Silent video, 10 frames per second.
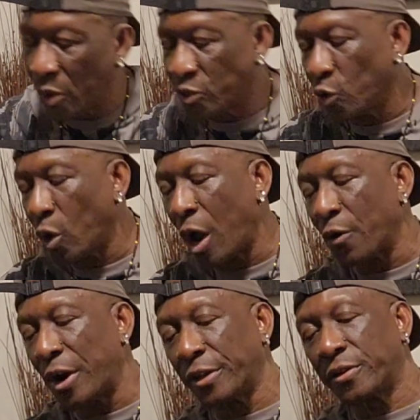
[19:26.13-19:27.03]
So,
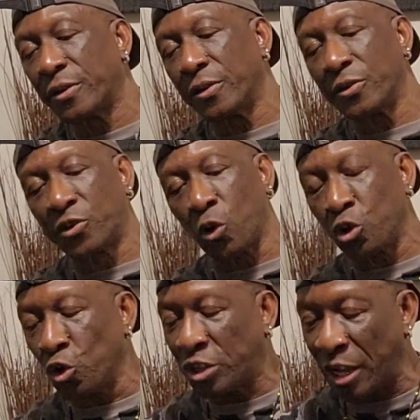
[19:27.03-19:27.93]
all right. So,
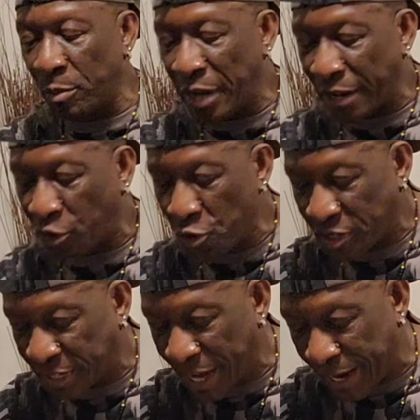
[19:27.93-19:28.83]
you tell me that
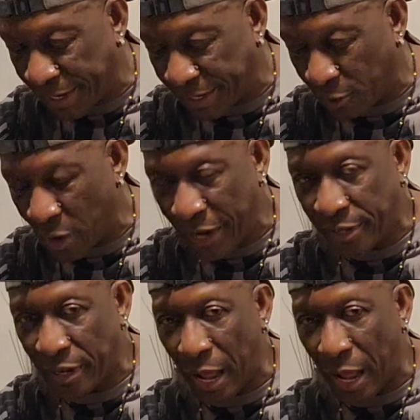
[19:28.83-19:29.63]
Christianity, right?